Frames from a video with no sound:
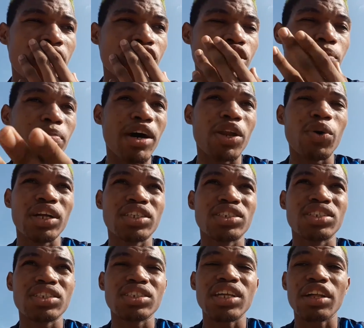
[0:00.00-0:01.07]
somebody
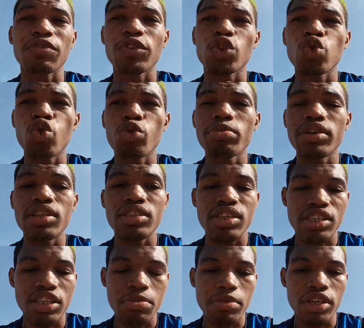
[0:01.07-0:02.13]
watch that for 2 minutes,
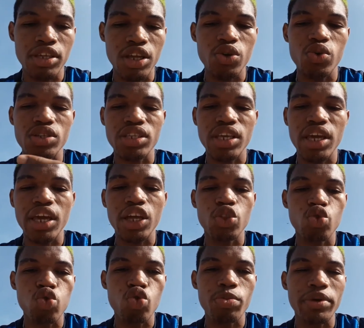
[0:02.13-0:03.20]
you see me? You know, so you
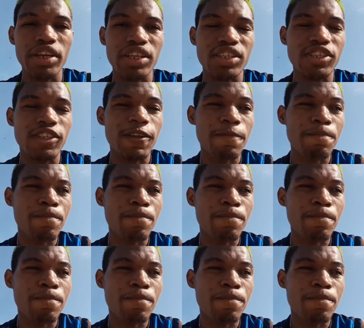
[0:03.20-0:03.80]
get 2 minutes.